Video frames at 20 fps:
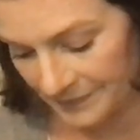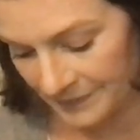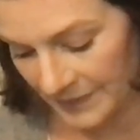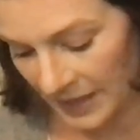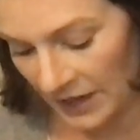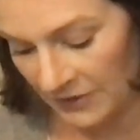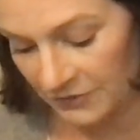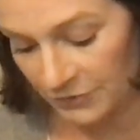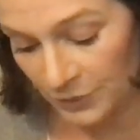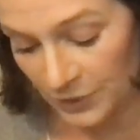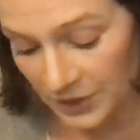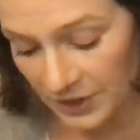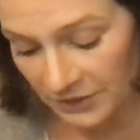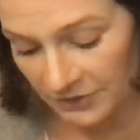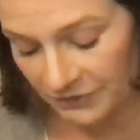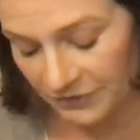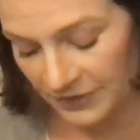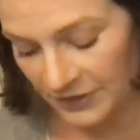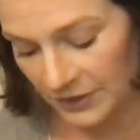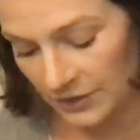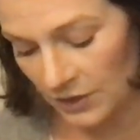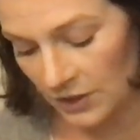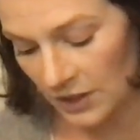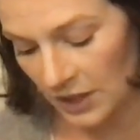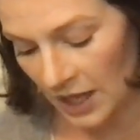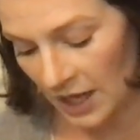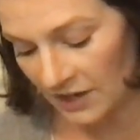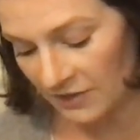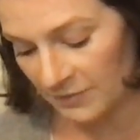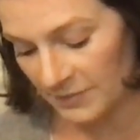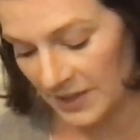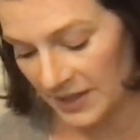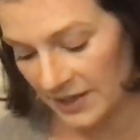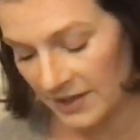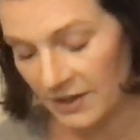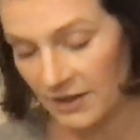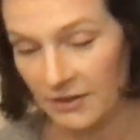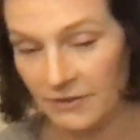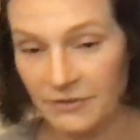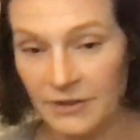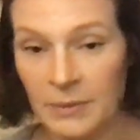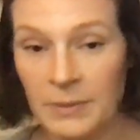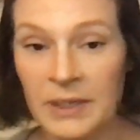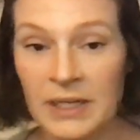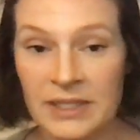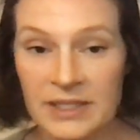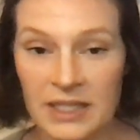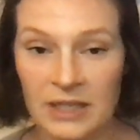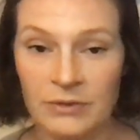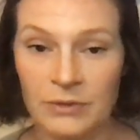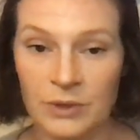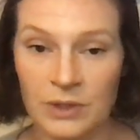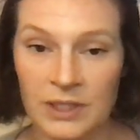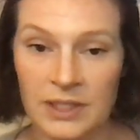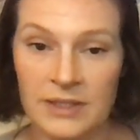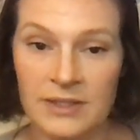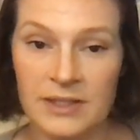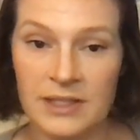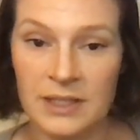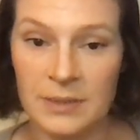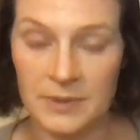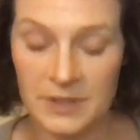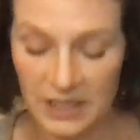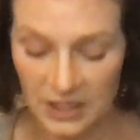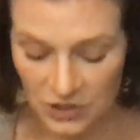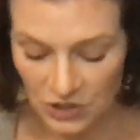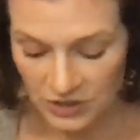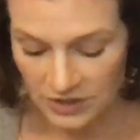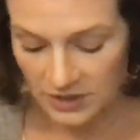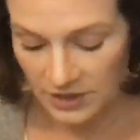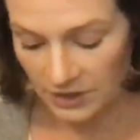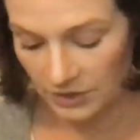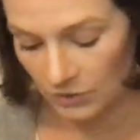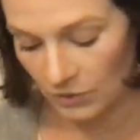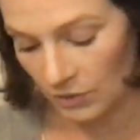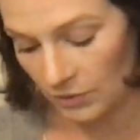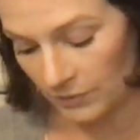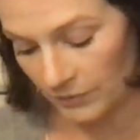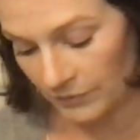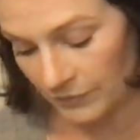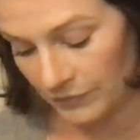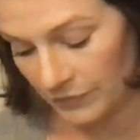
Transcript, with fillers: I really feel a lot of uh, feminines have released the obsession cycle.